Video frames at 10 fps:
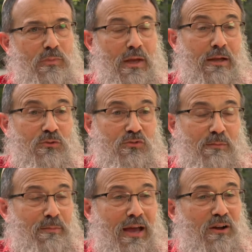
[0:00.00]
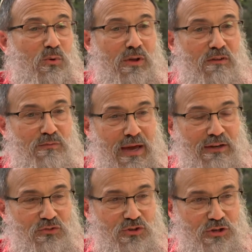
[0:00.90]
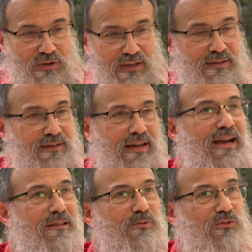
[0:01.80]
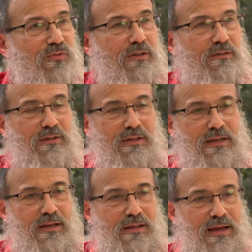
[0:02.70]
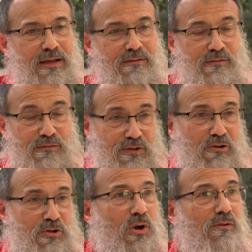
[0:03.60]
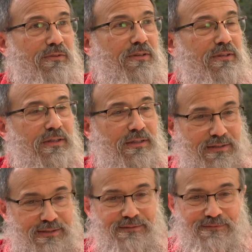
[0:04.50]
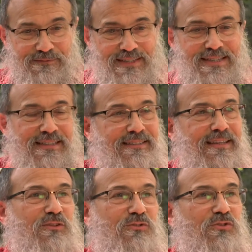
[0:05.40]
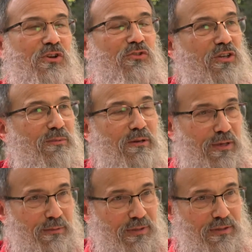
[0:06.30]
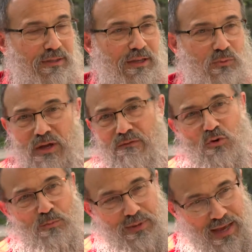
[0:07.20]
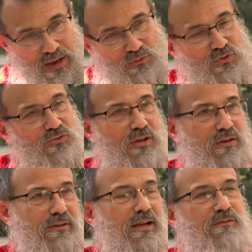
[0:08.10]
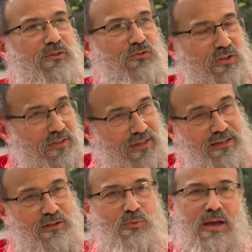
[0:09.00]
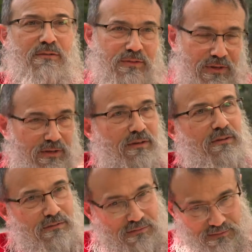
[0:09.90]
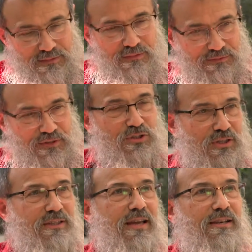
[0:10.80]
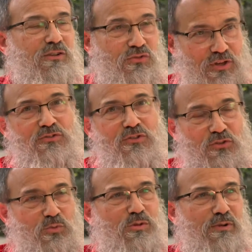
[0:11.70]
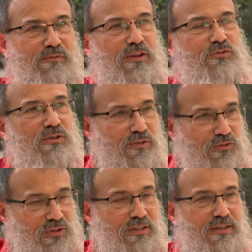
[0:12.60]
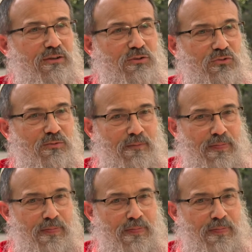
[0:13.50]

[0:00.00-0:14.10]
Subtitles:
And somehow we've managed to create an atmosphere that very often facilitates discussion among people. We have open houses that are not facilitated. We have facilitated discussions with professional facilitators.